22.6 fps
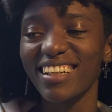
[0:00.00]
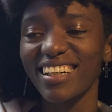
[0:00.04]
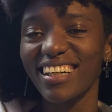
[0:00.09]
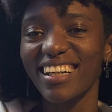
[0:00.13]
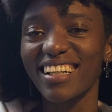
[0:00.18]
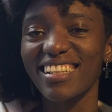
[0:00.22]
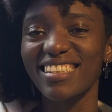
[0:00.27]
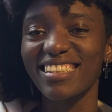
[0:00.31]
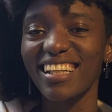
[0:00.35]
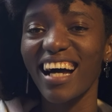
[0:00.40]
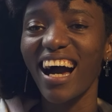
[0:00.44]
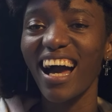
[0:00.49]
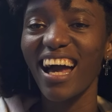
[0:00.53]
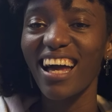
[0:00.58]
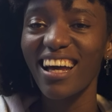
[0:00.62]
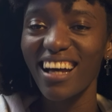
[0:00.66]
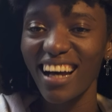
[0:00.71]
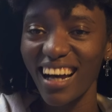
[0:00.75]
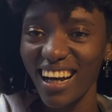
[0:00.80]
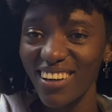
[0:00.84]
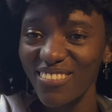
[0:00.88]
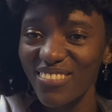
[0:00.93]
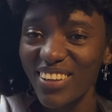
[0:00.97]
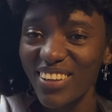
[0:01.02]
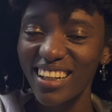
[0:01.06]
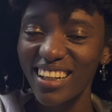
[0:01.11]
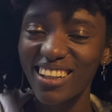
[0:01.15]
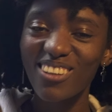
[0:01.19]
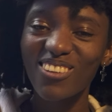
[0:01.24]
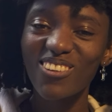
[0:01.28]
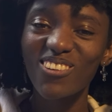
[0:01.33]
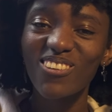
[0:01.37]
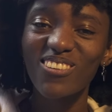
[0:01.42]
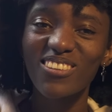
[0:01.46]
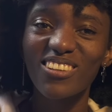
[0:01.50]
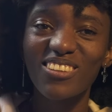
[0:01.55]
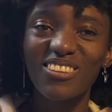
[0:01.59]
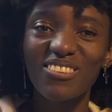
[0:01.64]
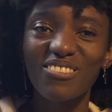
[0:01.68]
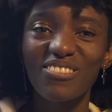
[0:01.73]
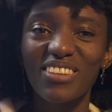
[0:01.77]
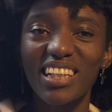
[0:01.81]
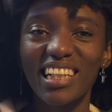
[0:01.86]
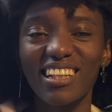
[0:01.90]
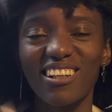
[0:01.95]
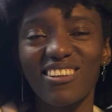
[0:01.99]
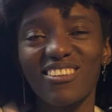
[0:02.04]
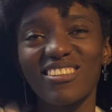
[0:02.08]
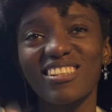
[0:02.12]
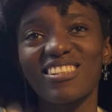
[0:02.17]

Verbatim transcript: because I, I a cool little video.